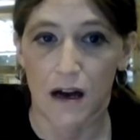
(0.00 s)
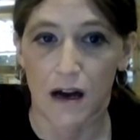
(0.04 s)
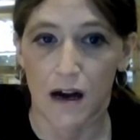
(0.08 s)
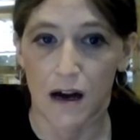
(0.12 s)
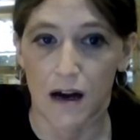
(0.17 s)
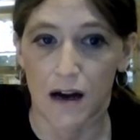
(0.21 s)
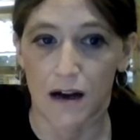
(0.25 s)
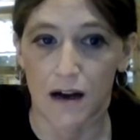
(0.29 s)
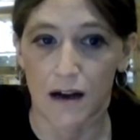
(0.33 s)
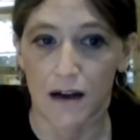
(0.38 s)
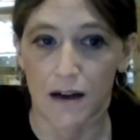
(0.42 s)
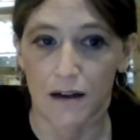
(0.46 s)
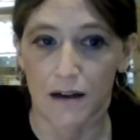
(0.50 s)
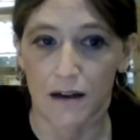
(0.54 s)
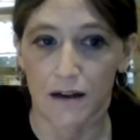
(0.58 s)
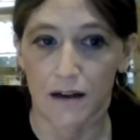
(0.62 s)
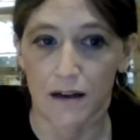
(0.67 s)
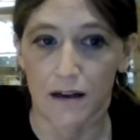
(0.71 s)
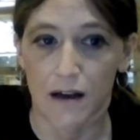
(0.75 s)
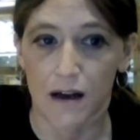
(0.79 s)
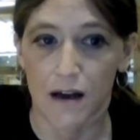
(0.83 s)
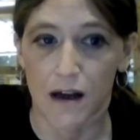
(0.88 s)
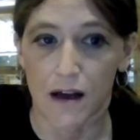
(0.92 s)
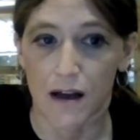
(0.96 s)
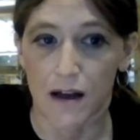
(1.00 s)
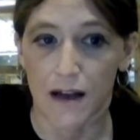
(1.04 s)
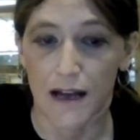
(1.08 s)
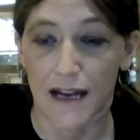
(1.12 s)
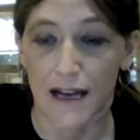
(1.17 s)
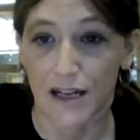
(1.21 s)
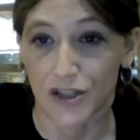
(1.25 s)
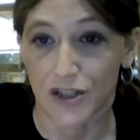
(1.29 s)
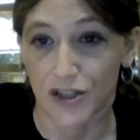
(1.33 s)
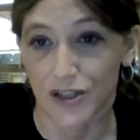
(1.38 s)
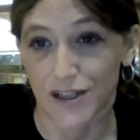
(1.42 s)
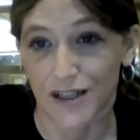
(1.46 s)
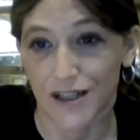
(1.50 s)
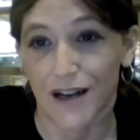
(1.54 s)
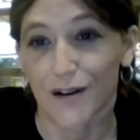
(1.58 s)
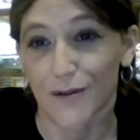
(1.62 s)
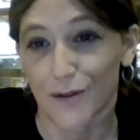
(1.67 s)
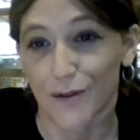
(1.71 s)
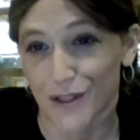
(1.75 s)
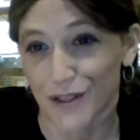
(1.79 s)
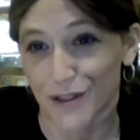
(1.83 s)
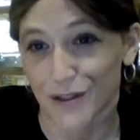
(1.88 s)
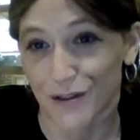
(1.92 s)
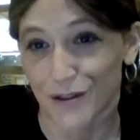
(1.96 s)
on HDL,
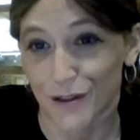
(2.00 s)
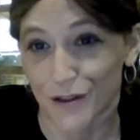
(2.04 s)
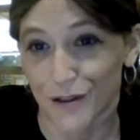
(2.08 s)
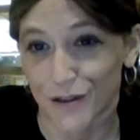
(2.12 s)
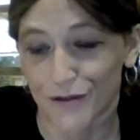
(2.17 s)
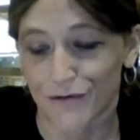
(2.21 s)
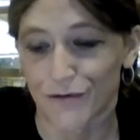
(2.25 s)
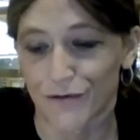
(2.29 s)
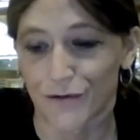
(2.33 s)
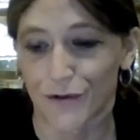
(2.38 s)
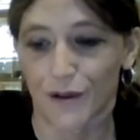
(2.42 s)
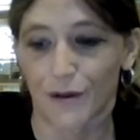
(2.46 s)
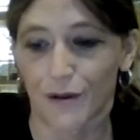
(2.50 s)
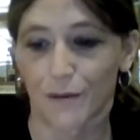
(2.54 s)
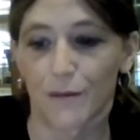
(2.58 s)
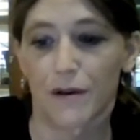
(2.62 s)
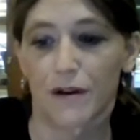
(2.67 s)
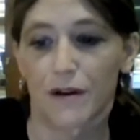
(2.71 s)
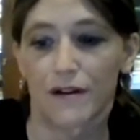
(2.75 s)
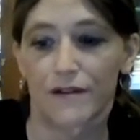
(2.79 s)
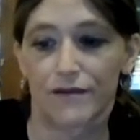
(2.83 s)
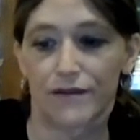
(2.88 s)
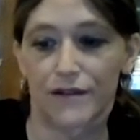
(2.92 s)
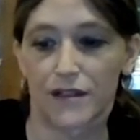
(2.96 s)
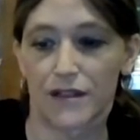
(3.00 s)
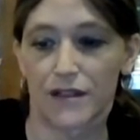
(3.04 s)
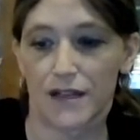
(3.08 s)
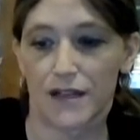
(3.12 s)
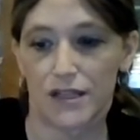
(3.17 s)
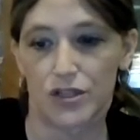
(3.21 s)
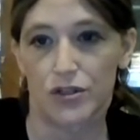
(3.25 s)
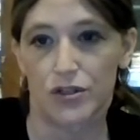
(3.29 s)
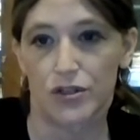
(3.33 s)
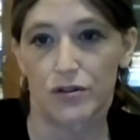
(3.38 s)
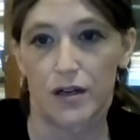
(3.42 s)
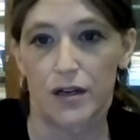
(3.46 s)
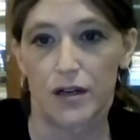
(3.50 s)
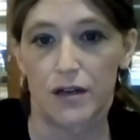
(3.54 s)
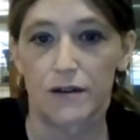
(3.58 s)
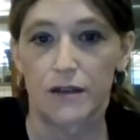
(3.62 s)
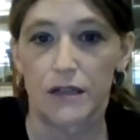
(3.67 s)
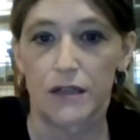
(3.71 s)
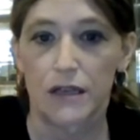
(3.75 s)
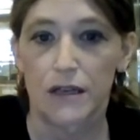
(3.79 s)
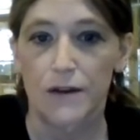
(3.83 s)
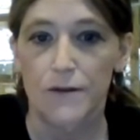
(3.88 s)
which is the good form of cholesterol.